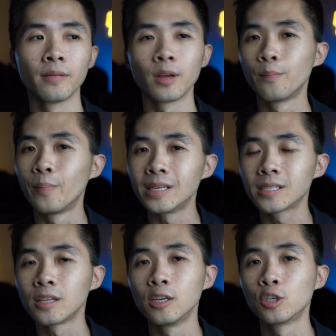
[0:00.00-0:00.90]
they're
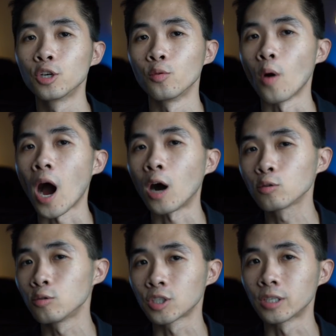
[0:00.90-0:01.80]
basically teaching you how
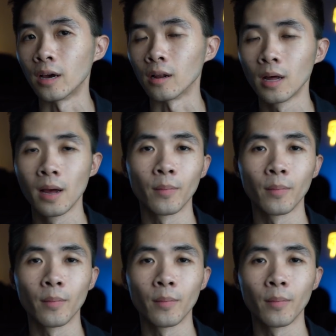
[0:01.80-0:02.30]
to scale,